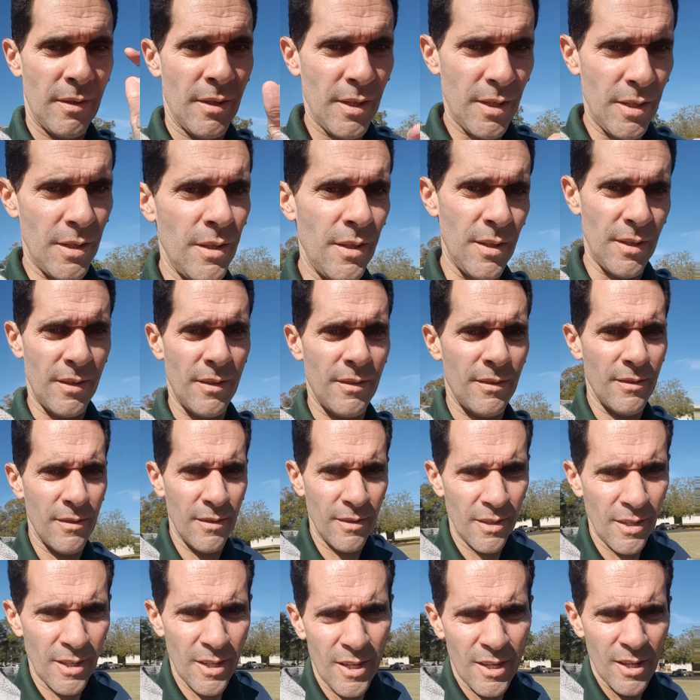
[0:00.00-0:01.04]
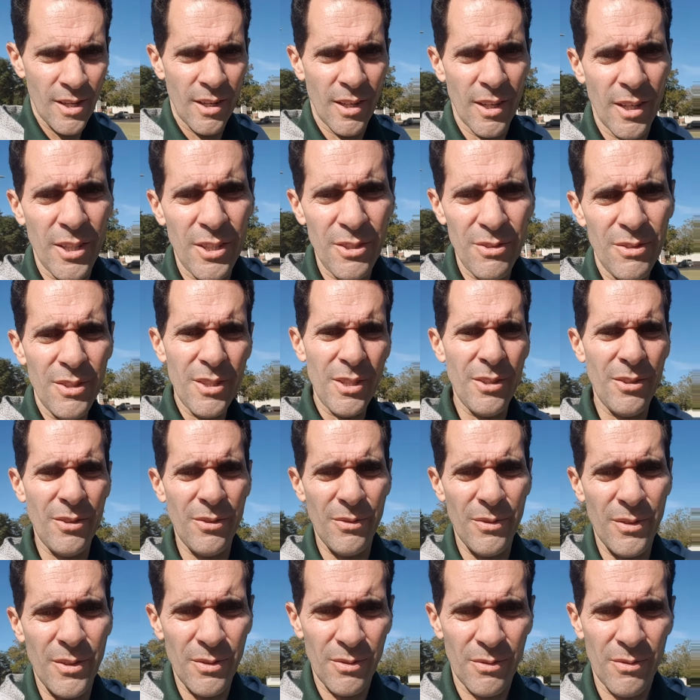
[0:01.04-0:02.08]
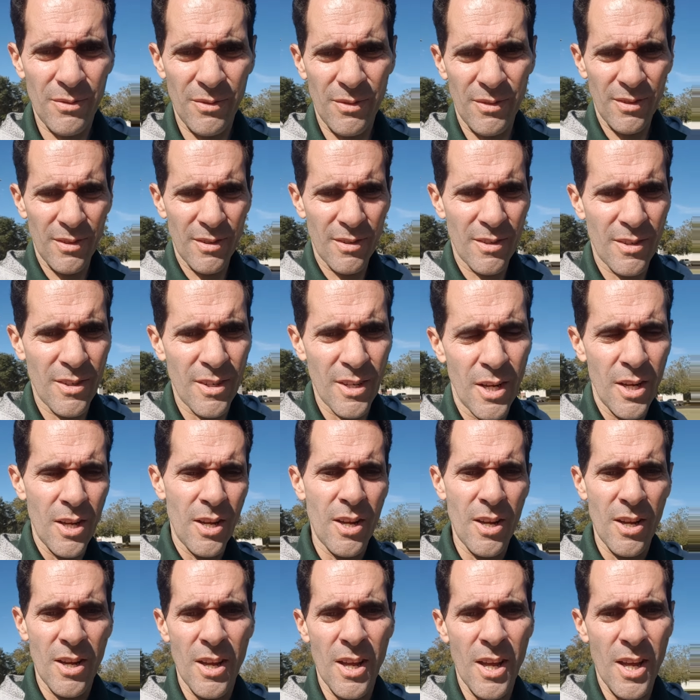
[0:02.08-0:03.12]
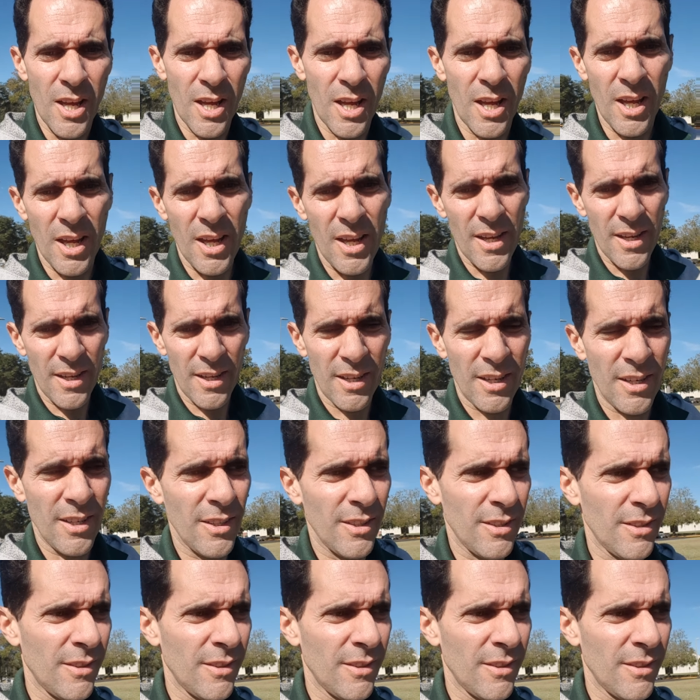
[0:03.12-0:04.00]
Hey, how you doing? Hi.